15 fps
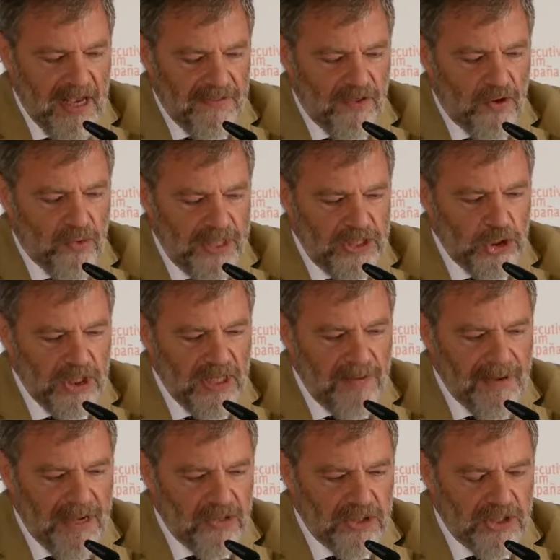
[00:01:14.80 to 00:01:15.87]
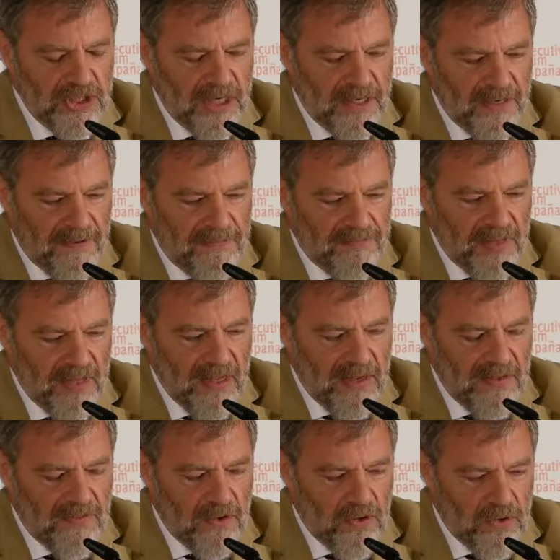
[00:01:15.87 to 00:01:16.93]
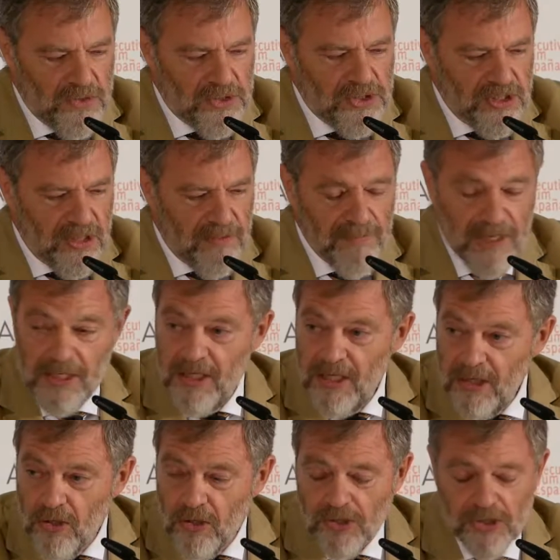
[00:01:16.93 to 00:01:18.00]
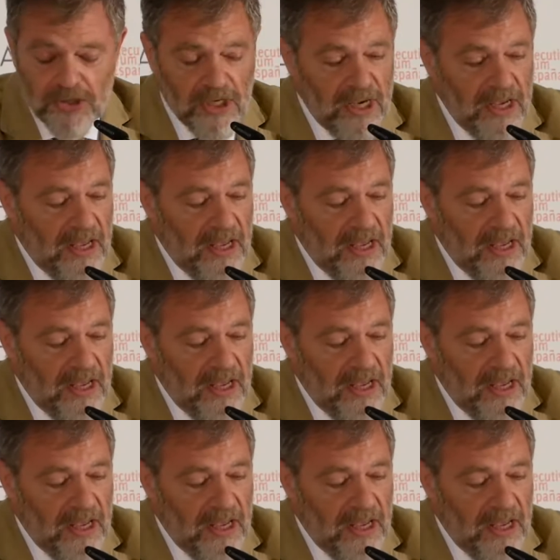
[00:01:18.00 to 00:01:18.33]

The question about those medidos